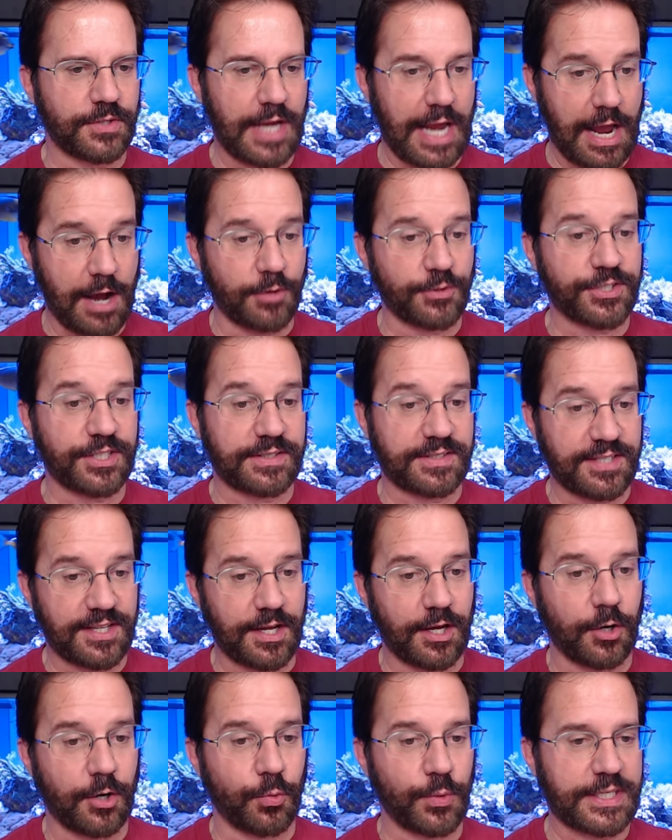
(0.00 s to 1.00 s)
how to
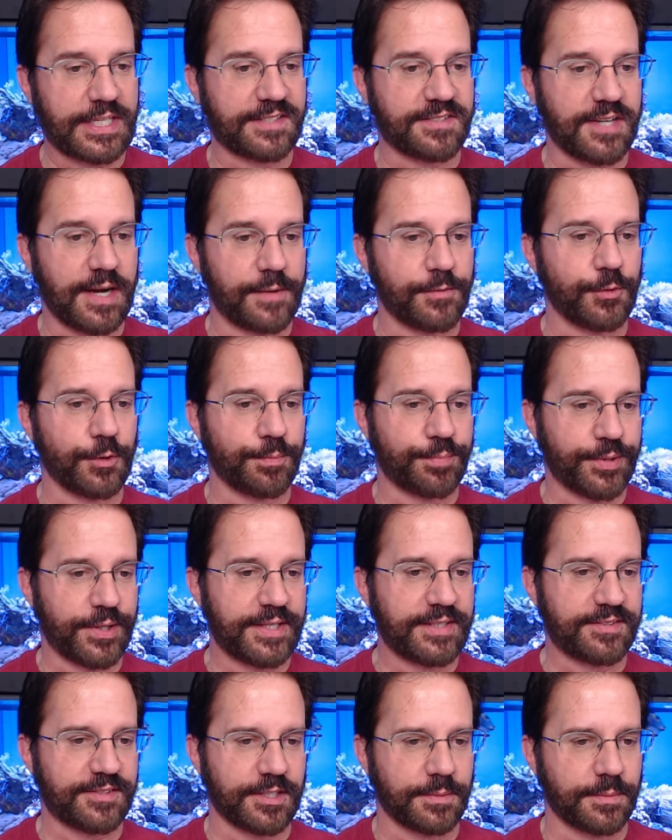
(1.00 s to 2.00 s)
tell when it's time to
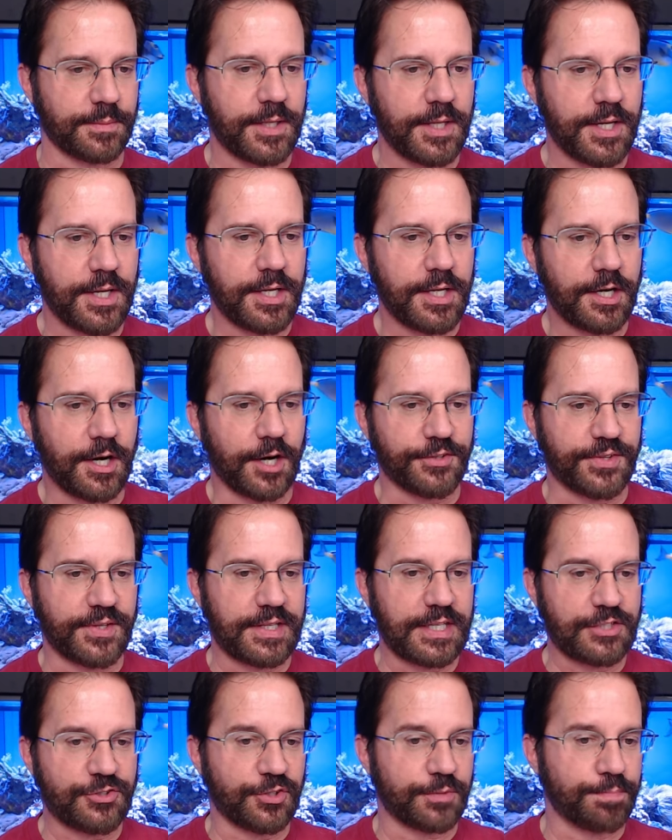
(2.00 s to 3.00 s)
replace them, other than
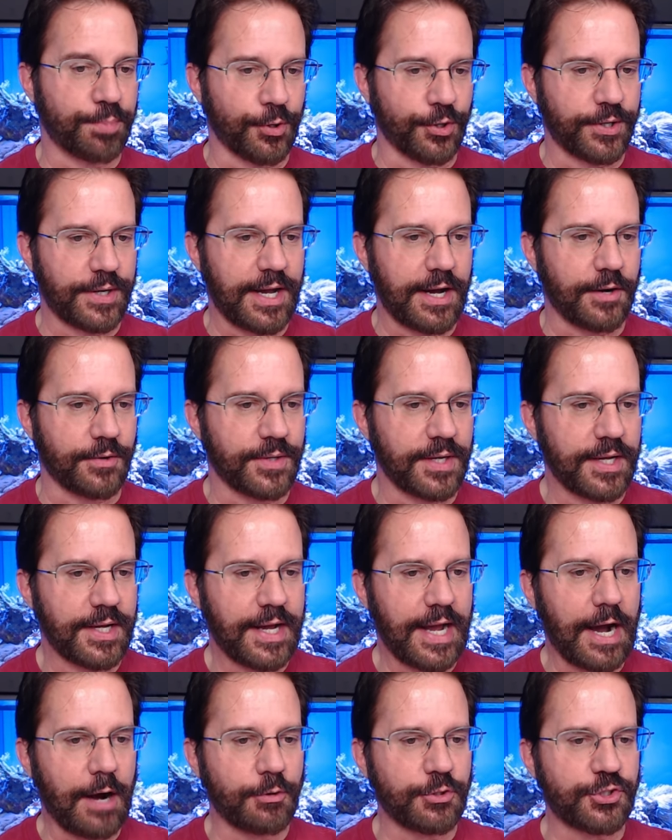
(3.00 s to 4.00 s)
they just burn out.
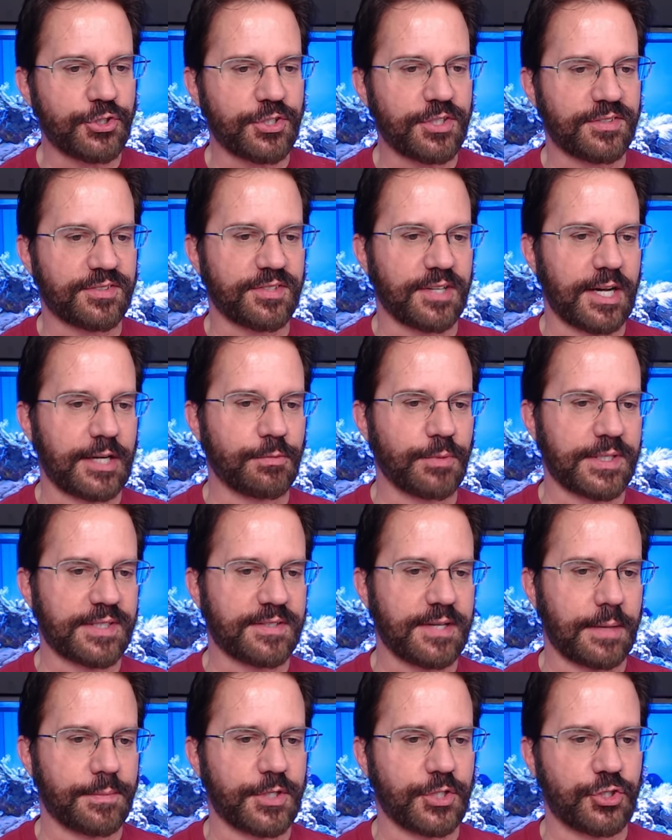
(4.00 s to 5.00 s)
How would you decide when it's time